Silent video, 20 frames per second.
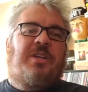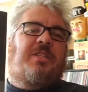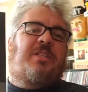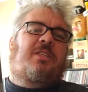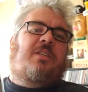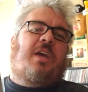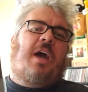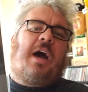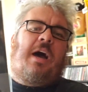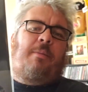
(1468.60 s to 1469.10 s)

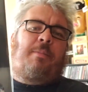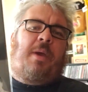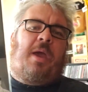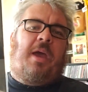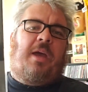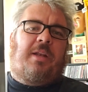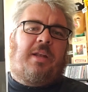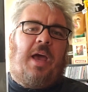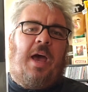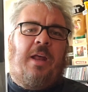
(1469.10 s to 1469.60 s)
ska
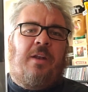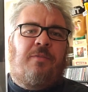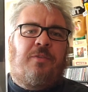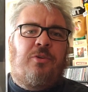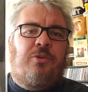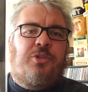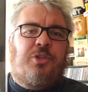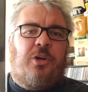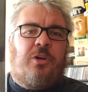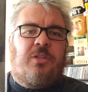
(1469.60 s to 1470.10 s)
band out of
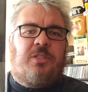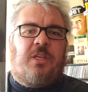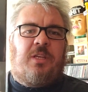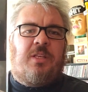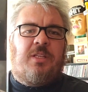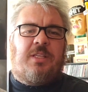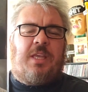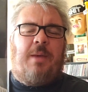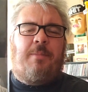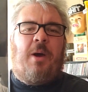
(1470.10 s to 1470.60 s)
New Jersey.
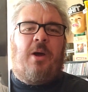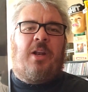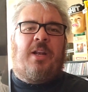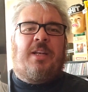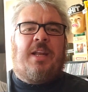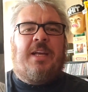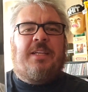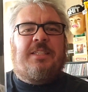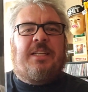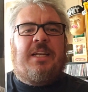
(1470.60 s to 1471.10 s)
This came out in
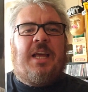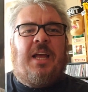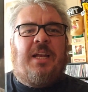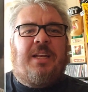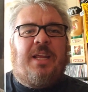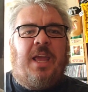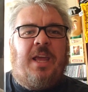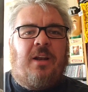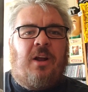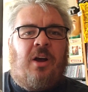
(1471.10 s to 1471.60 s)

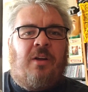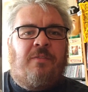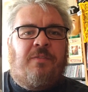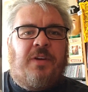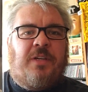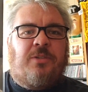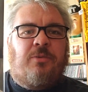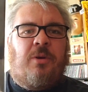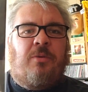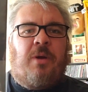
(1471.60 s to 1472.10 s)
1998 on
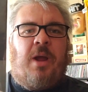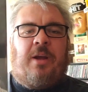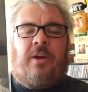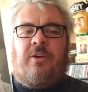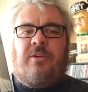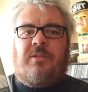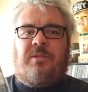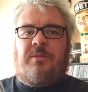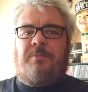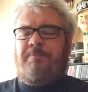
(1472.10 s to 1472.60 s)
Victory
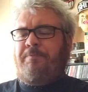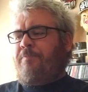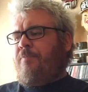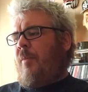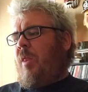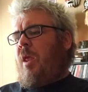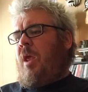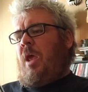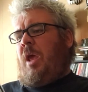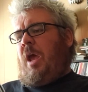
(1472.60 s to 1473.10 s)
Records.
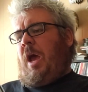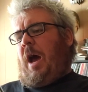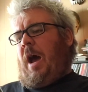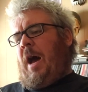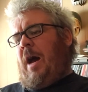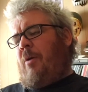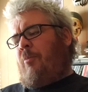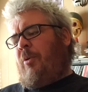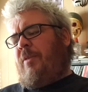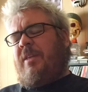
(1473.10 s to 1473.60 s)

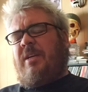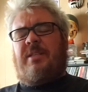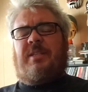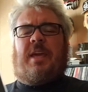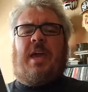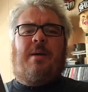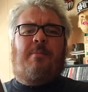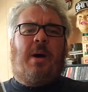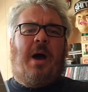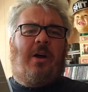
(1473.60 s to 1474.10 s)
When this
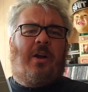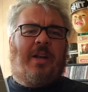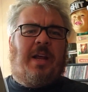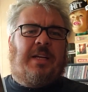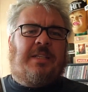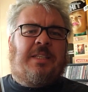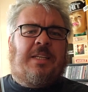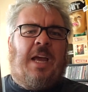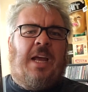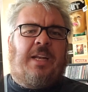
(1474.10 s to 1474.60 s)
came out in
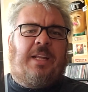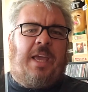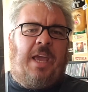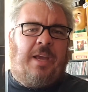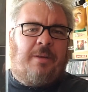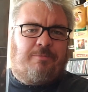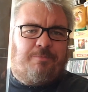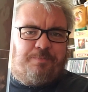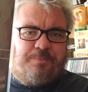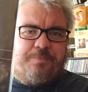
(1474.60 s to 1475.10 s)

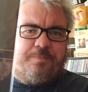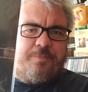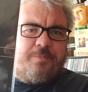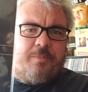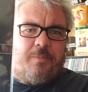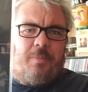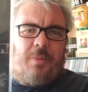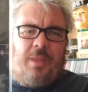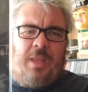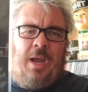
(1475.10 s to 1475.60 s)
1998,
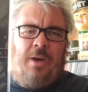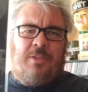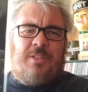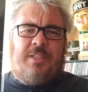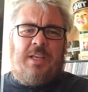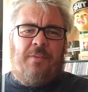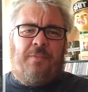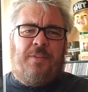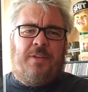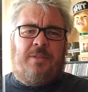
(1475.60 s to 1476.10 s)
I was
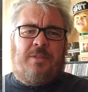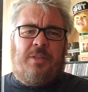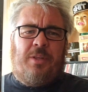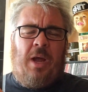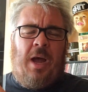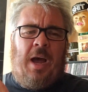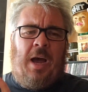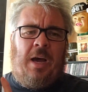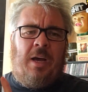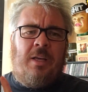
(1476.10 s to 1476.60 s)
definitely
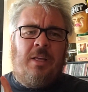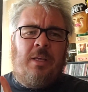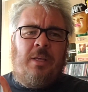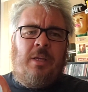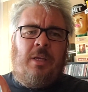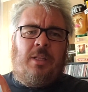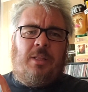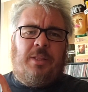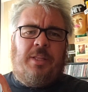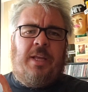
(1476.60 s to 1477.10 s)

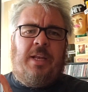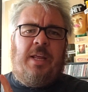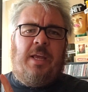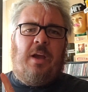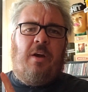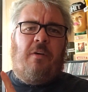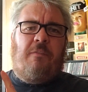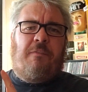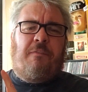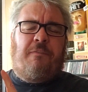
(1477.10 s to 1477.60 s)

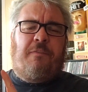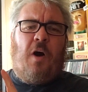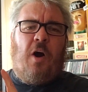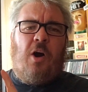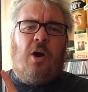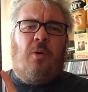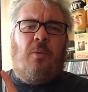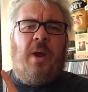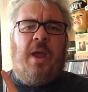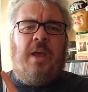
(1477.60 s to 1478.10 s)
leaning
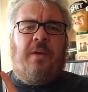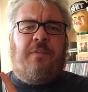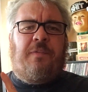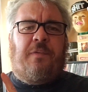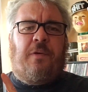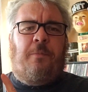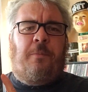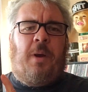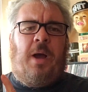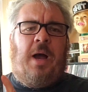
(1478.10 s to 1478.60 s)
far away
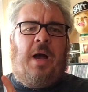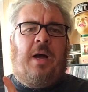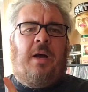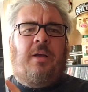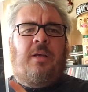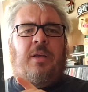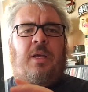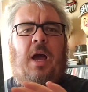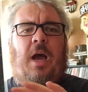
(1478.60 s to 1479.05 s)
from. I